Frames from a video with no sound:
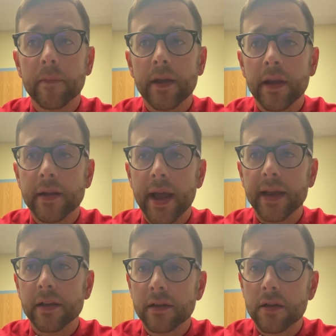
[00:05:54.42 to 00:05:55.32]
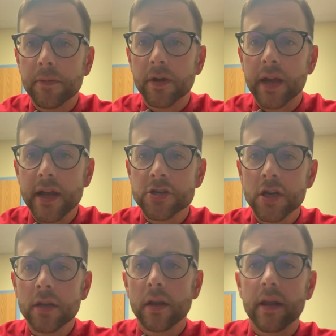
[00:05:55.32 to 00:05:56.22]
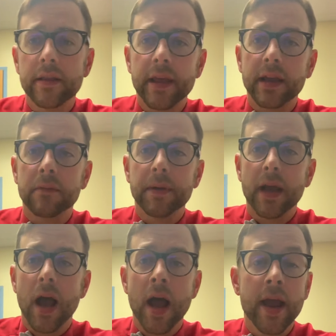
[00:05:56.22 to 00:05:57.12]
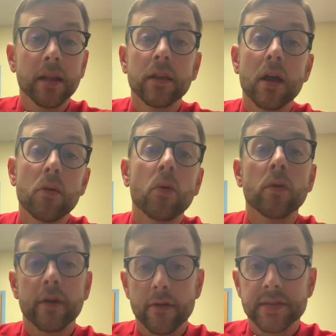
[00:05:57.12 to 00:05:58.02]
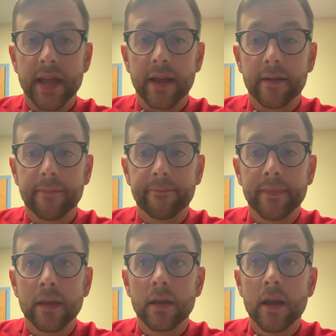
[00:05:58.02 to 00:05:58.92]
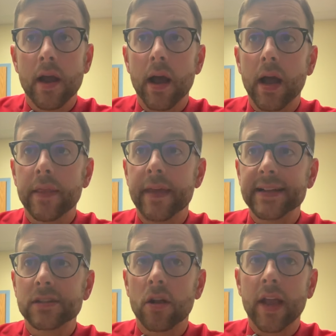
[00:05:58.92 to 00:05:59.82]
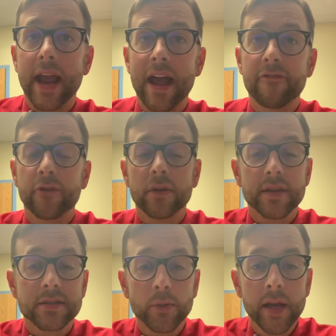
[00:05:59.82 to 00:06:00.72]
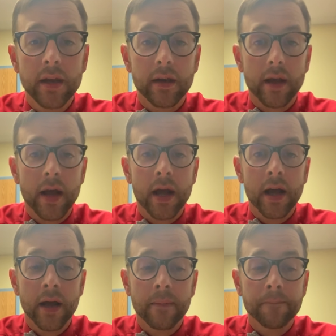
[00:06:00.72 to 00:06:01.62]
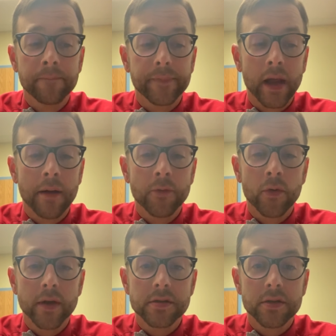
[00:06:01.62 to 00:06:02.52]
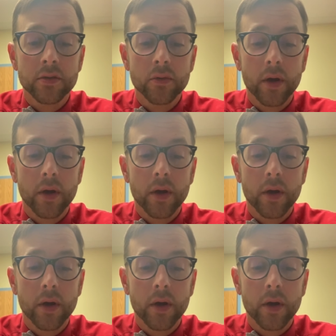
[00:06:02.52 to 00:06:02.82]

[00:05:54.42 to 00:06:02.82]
an aided communication. They can be high, low, or no tech. That's all I have for you this week. I'm going to